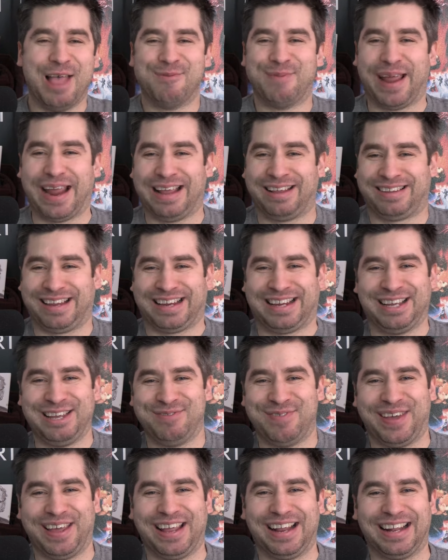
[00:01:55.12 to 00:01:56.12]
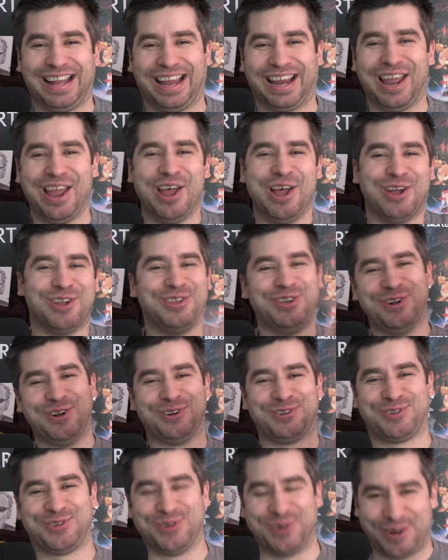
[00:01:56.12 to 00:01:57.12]
basically being like, you
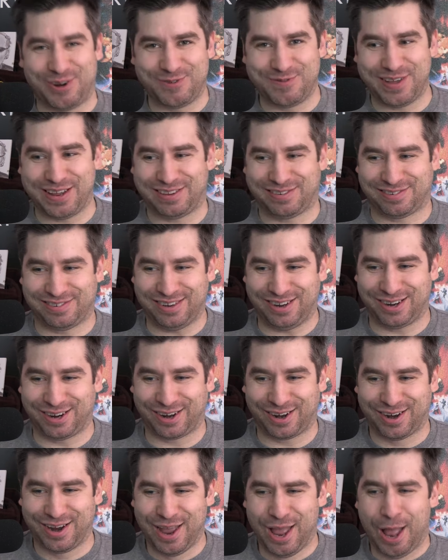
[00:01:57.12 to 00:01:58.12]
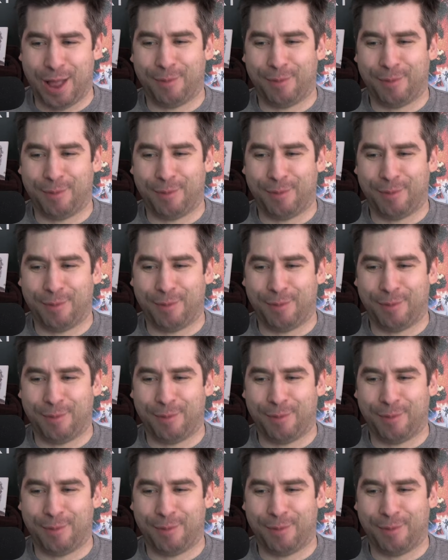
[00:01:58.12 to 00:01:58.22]
know, Trudeau may suck,